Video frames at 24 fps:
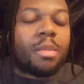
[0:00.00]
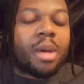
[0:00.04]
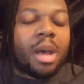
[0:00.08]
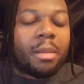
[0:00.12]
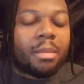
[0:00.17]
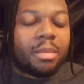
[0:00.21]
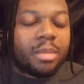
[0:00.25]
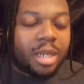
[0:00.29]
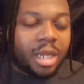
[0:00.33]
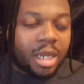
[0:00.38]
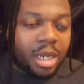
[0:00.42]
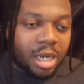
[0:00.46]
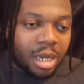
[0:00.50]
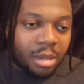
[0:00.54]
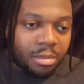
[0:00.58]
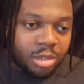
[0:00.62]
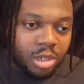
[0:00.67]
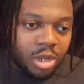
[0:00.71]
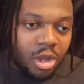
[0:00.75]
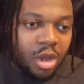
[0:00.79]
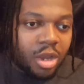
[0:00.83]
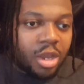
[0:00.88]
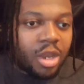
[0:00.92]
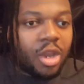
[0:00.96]
I mean, I'm
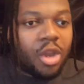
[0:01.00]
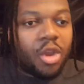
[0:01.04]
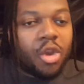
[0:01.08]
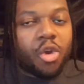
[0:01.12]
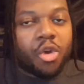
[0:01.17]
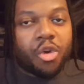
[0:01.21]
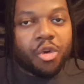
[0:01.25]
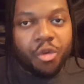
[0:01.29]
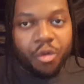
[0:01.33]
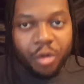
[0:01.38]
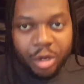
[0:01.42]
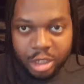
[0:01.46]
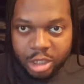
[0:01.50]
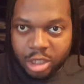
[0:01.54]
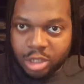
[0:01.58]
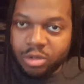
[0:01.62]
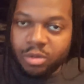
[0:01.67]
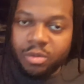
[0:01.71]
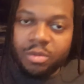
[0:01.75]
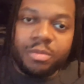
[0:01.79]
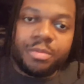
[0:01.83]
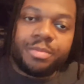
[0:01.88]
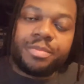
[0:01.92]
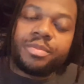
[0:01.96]
talking
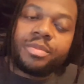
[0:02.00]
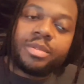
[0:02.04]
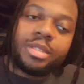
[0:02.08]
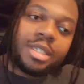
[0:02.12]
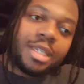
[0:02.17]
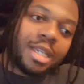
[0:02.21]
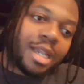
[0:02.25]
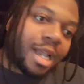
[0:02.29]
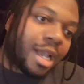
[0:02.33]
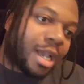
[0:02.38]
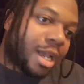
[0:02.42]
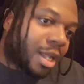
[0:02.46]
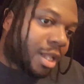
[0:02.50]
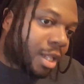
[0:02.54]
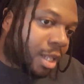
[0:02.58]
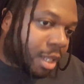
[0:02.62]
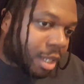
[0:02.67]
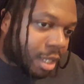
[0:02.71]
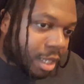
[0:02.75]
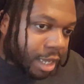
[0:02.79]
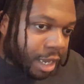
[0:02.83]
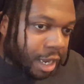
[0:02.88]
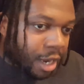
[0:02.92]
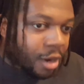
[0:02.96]
crystal
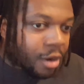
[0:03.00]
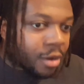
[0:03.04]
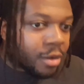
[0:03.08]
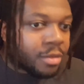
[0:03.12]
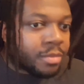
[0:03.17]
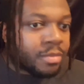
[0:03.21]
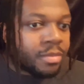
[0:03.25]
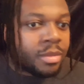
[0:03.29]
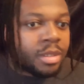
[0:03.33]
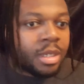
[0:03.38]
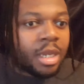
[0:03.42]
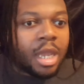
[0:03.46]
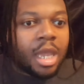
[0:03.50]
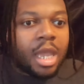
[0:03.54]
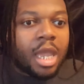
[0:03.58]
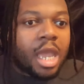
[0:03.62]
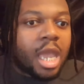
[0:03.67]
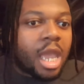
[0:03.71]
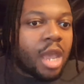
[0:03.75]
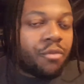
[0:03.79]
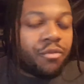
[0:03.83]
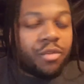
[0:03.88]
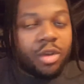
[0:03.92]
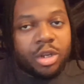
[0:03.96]
clear.
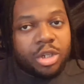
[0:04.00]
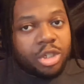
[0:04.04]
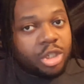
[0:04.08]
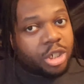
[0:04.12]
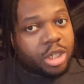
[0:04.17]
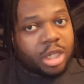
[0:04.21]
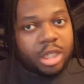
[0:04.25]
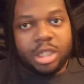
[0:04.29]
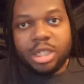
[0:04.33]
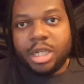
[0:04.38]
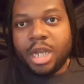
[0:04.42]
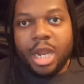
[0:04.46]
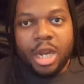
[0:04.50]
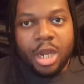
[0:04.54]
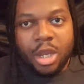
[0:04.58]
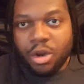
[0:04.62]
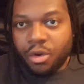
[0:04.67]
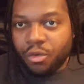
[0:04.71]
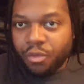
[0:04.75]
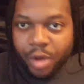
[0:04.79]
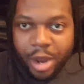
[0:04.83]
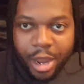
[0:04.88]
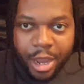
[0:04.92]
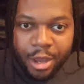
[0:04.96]
If you're just dating
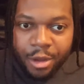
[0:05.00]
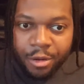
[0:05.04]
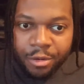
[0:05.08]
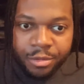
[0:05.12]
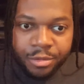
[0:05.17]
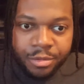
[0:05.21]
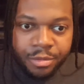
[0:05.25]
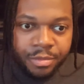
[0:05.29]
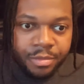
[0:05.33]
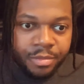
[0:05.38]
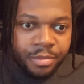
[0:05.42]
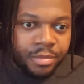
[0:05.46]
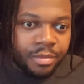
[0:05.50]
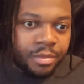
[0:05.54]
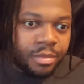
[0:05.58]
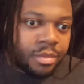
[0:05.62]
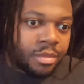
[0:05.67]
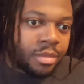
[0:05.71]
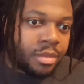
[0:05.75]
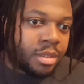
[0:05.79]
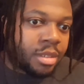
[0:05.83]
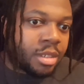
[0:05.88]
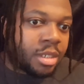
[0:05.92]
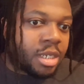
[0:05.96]
around,
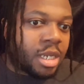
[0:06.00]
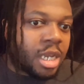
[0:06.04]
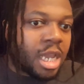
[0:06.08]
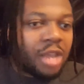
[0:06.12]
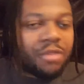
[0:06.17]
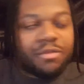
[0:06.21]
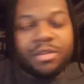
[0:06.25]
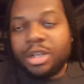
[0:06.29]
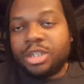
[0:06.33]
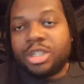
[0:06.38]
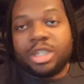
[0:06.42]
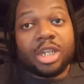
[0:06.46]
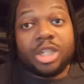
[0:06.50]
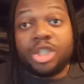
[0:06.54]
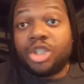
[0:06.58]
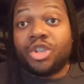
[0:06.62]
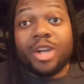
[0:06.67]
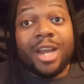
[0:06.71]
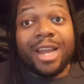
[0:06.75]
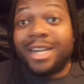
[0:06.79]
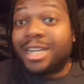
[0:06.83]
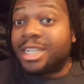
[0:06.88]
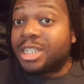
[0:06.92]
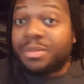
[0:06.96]
if you're just
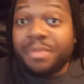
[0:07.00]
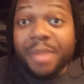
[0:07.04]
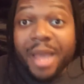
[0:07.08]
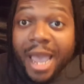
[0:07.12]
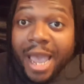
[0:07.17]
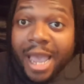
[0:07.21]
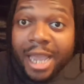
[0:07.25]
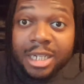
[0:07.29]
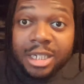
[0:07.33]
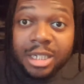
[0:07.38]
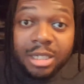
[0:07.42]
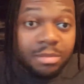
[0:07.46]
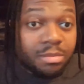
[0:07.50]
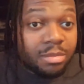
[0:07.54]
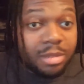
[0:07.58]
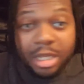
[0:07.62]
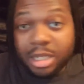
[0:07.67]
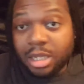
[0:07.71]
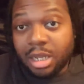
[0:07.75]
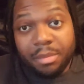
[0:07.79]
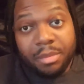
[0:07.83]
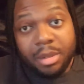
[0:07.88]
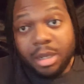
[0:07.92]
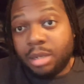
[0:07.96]
trying to smash,
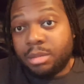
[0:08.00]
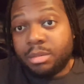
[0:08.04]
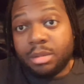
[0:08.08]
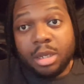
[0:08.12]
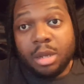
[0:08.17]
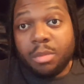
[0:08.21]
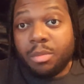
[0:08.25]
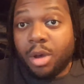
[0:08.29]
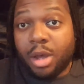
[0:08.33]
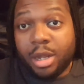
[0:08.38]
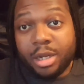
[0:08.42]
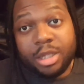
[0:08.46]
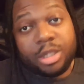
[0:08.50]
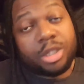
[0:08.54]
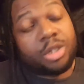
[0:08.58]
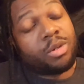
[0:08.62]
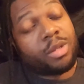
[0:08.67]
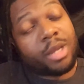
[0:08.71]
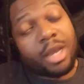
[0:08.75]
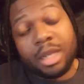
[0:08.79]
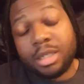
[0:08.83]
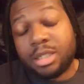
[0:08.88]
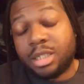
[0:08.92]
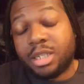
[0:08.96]
come on, it's
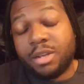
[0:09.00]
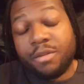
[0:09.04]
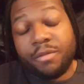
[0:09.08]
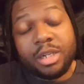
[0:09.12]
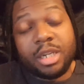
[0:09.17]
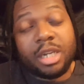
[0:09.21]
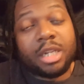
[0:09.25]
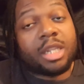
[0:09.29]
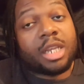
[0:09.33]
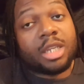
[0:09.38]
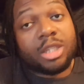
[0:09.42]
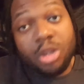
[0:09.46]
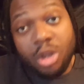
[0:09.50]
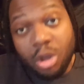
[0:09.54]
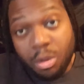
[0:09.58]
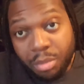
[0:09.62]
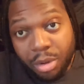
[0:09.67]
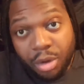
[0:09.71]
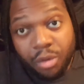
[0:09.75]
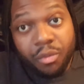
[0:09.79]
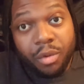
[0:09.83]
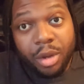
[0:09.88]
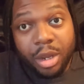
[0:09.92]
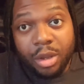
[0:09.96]
2017, let's all
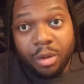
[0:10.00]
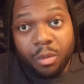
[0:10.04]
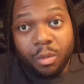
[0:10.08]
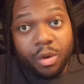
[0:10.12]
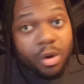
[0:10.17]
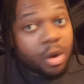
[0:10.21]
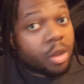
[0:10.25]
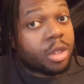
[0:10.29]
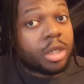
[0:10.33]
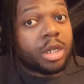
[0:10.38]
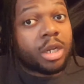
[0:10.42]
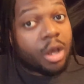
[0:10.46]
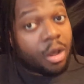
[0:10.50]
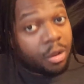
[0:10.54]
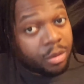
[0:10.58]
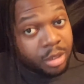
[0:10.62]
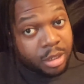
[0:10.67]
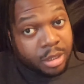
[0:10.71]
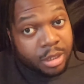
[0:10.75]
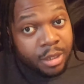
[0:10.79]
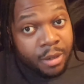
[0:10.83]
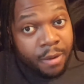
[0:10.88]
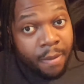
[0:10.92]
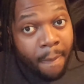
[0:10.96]
be real. We're all
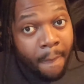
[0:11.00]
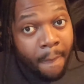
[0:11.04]
adults.